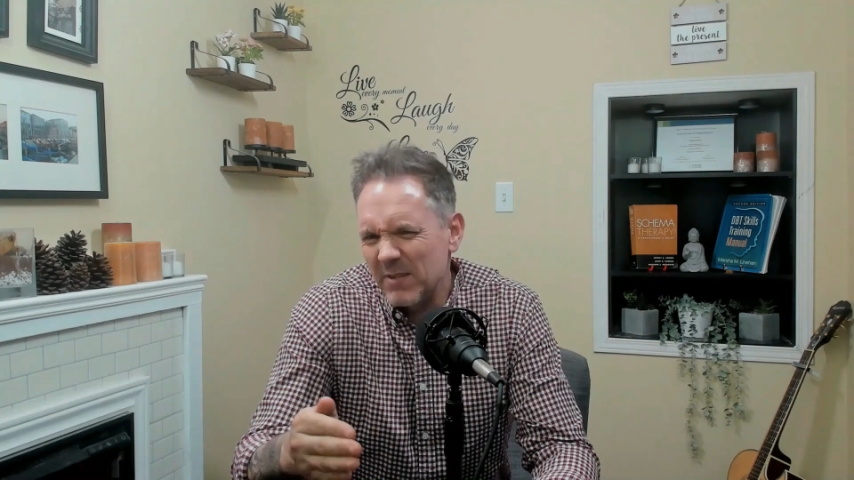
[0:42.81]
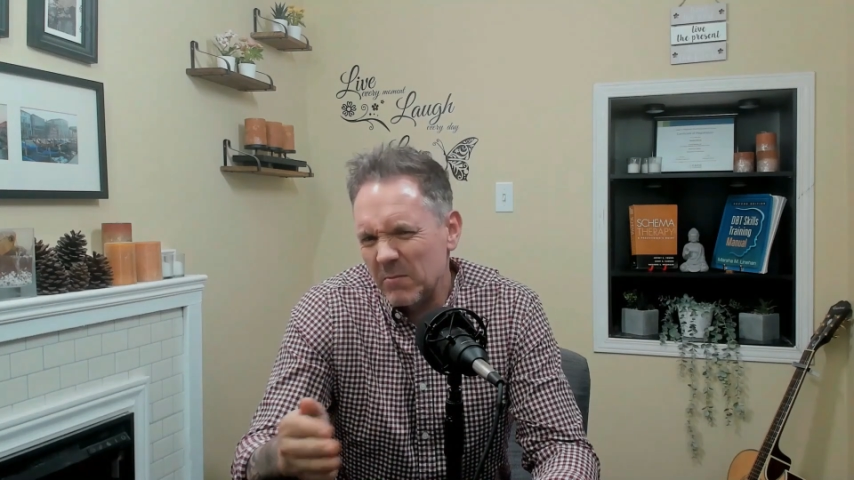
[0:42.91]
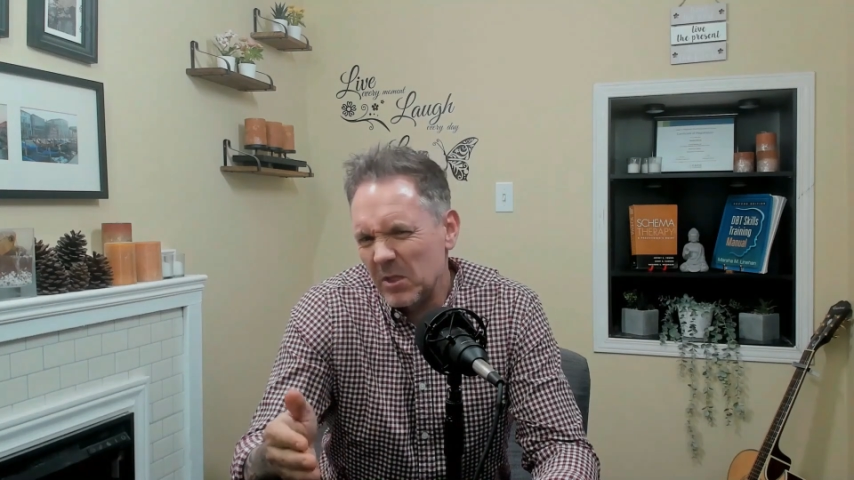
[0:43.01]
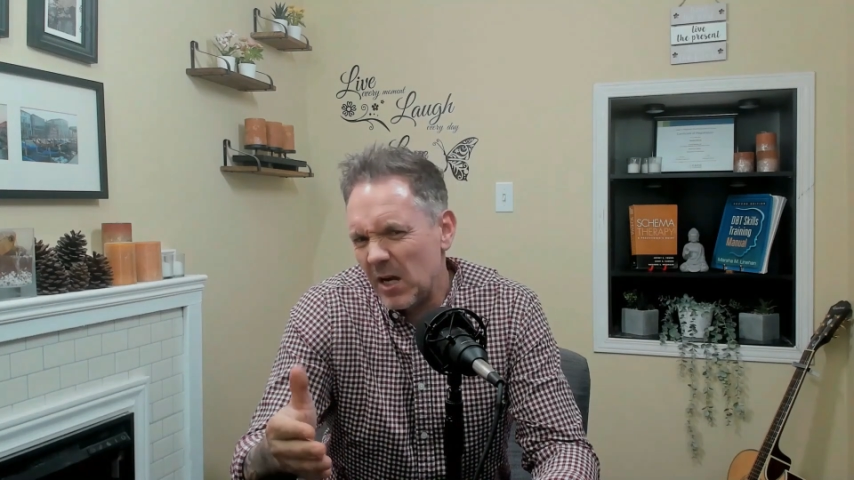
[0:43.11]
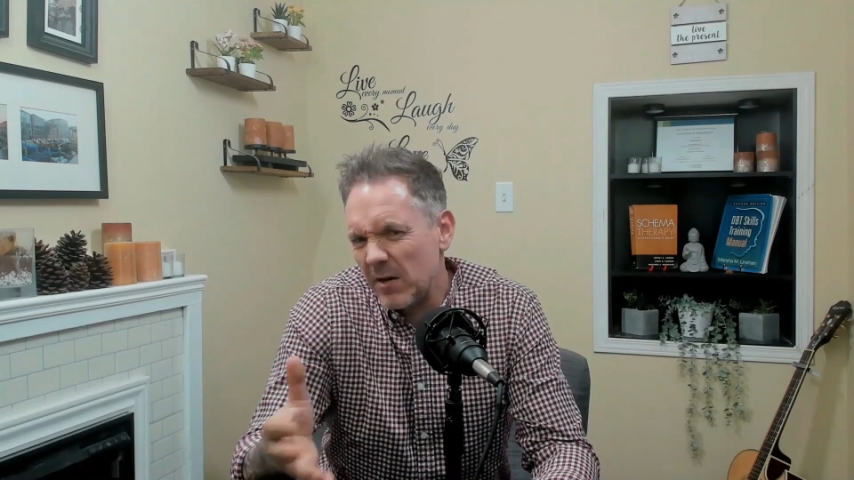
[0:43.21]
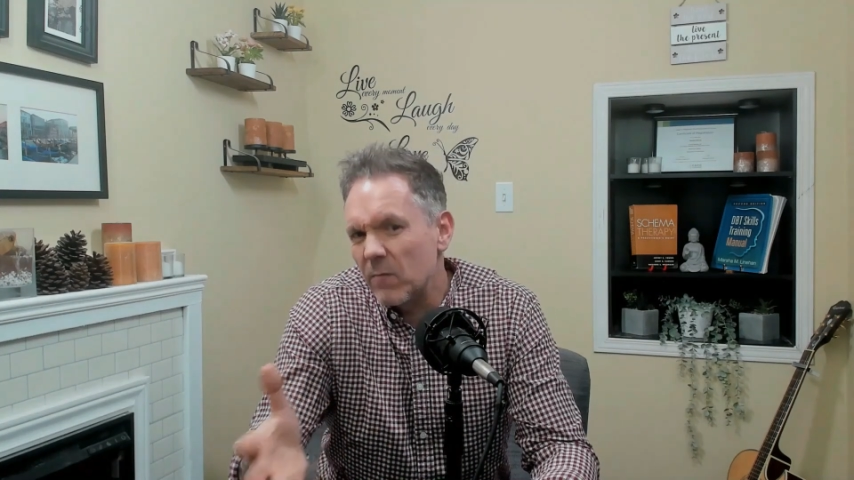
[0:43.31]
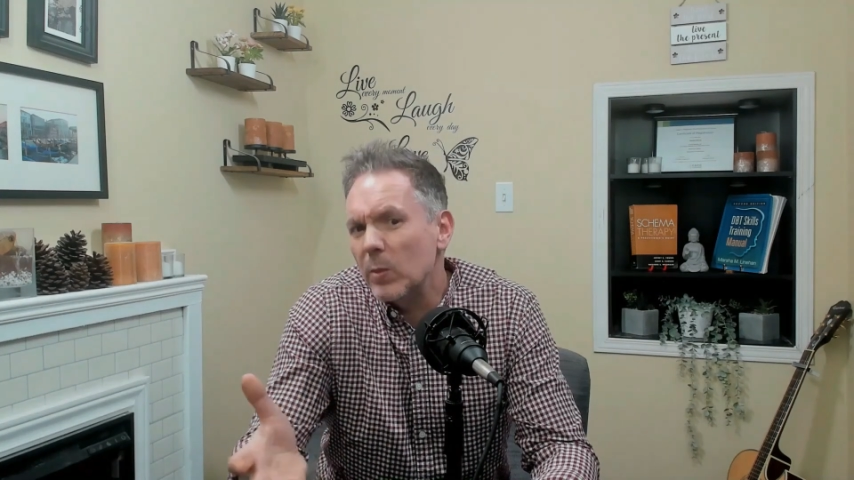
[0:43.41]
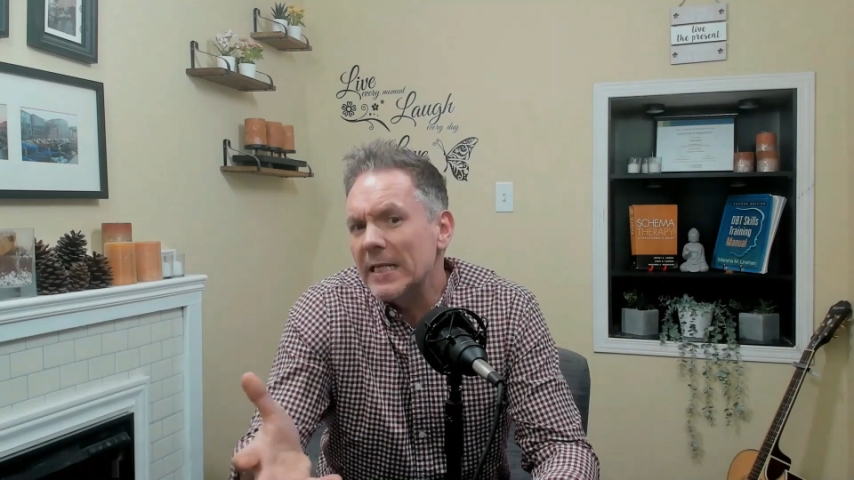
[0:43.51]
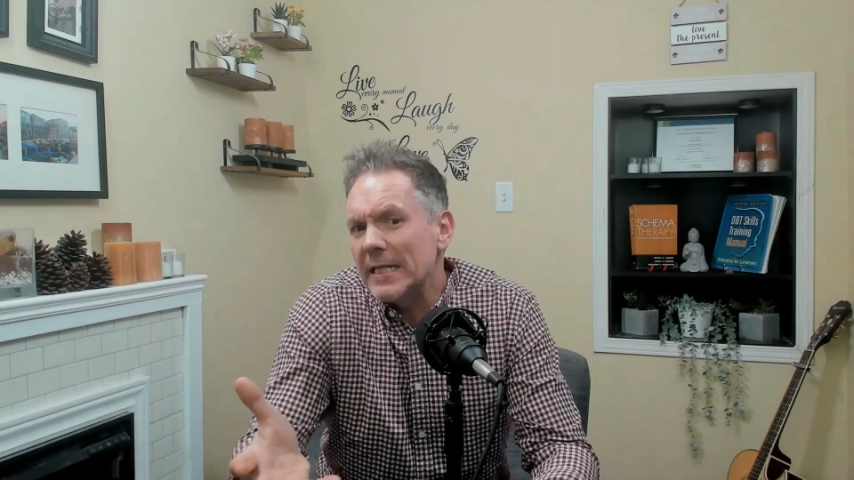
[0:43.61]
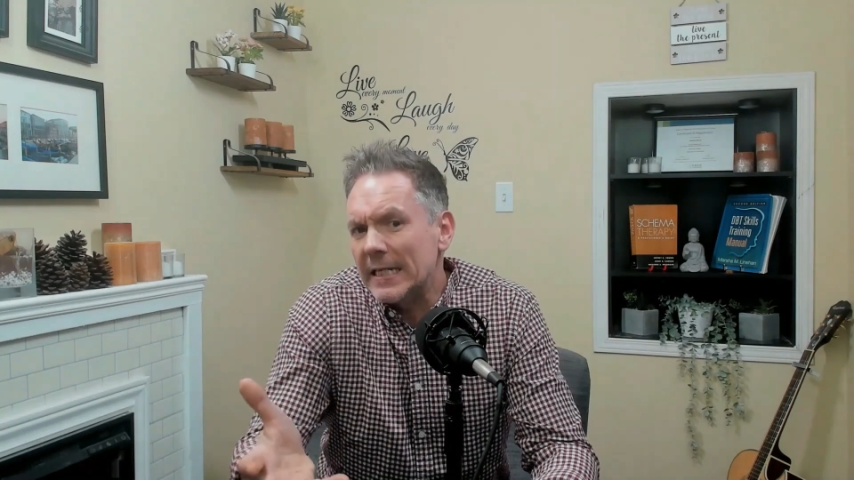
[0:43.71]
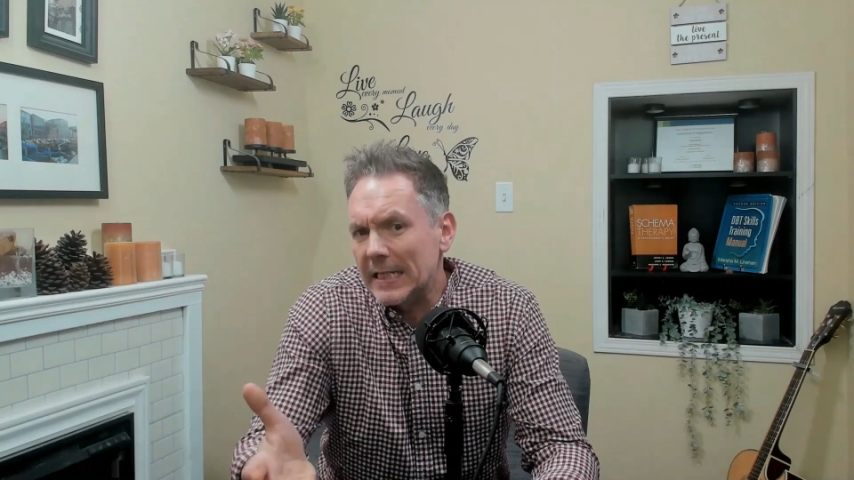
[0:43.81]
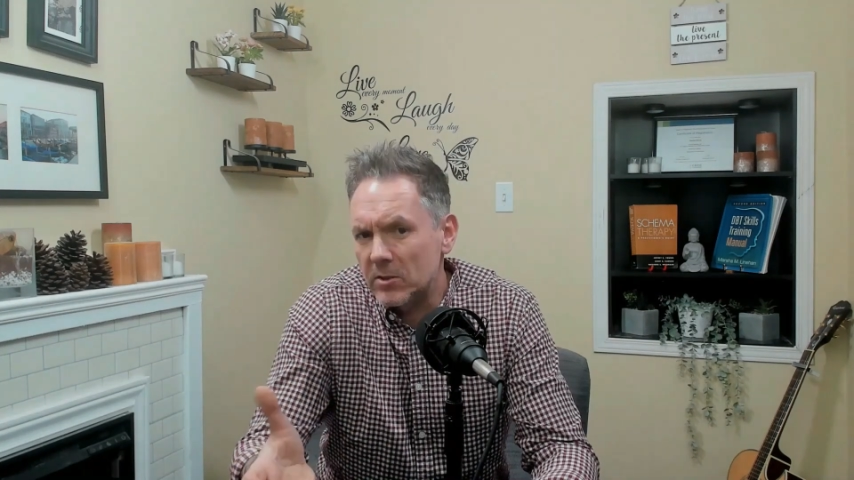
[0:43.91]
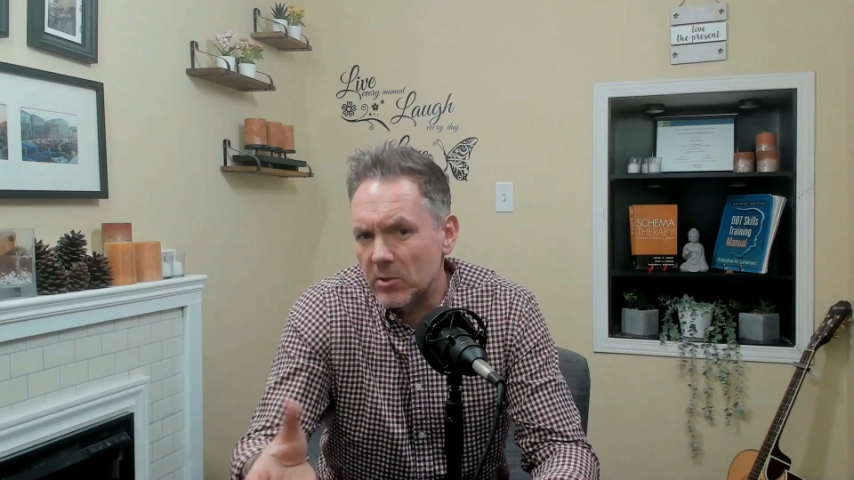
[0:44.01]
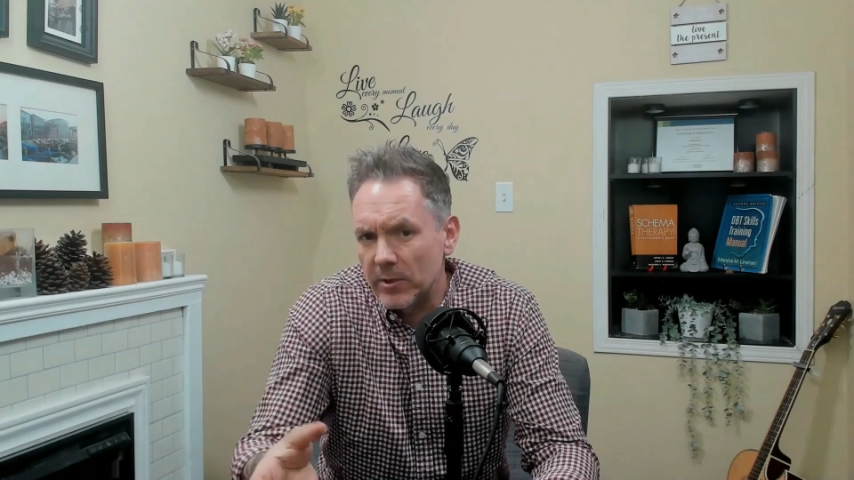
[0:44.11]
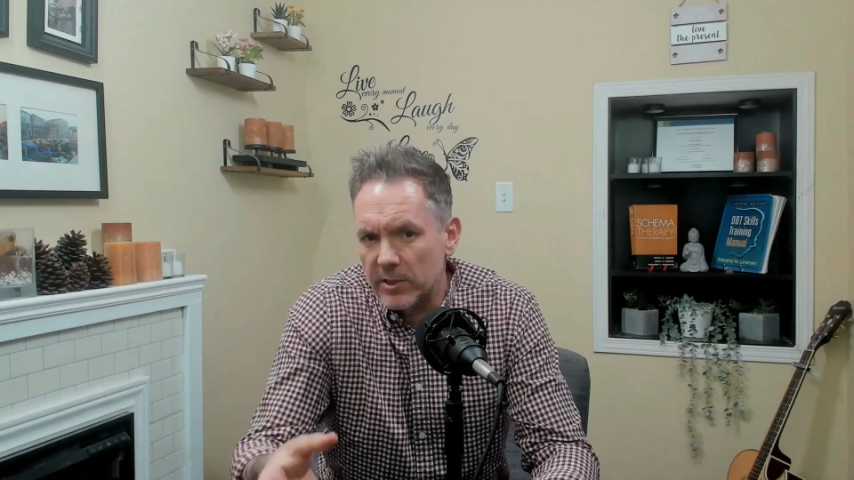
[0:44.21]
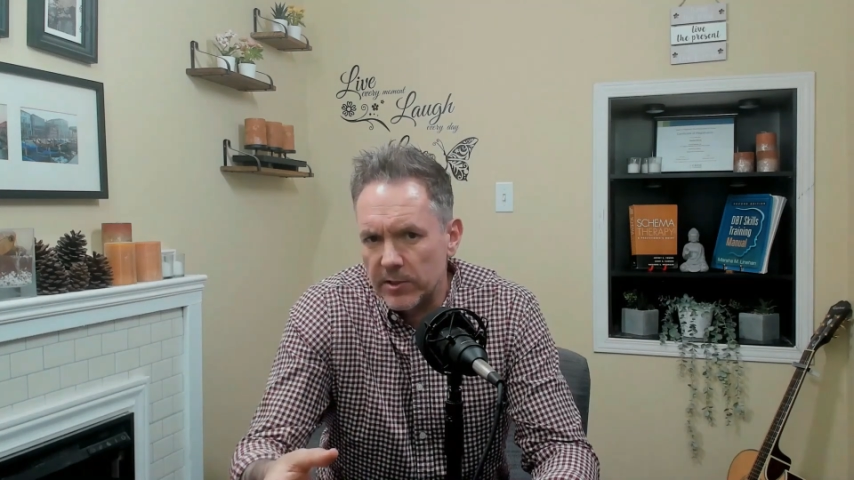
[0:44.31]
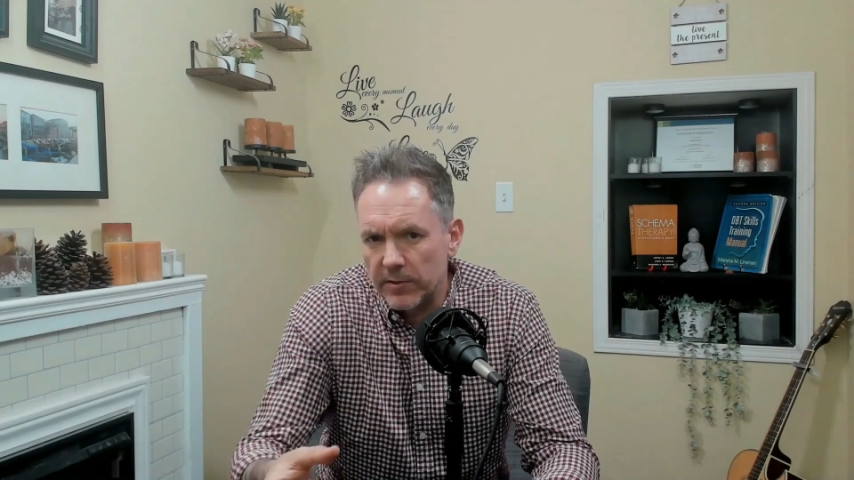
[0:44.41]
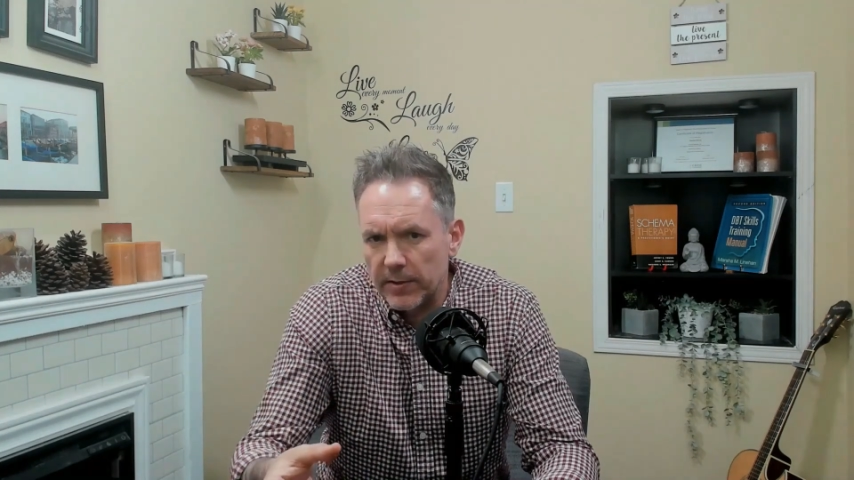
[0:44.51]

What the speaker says: them kind of bleeding into each other.